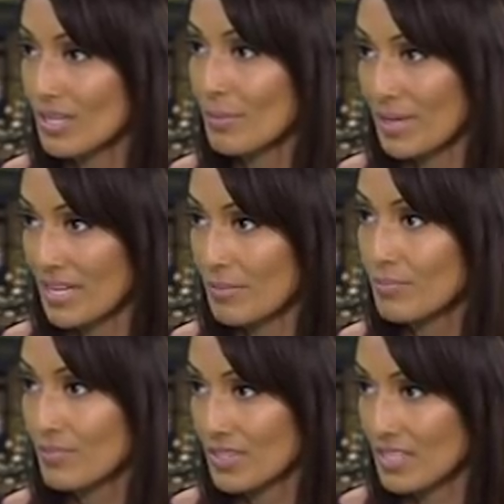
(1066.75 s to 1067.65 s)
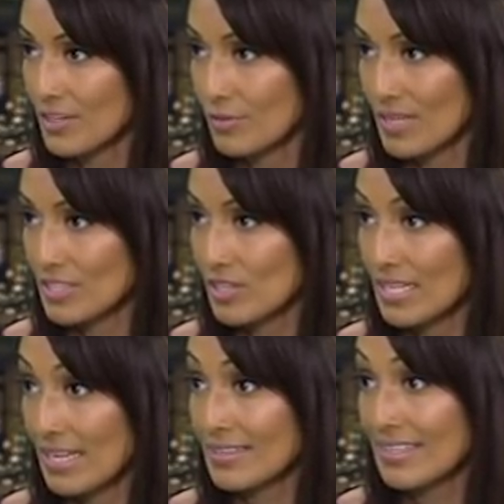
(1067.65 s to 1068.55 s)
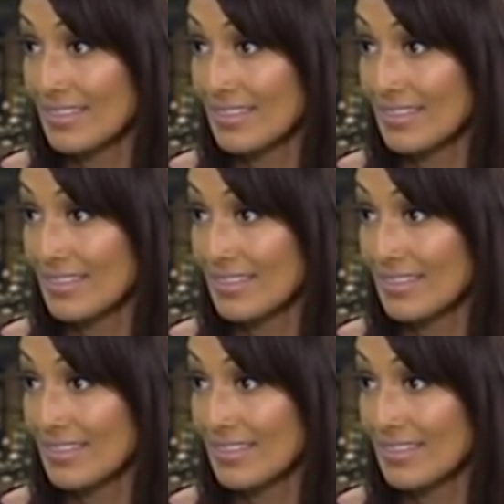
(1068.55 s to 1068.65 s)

coming up with cardiovascular health,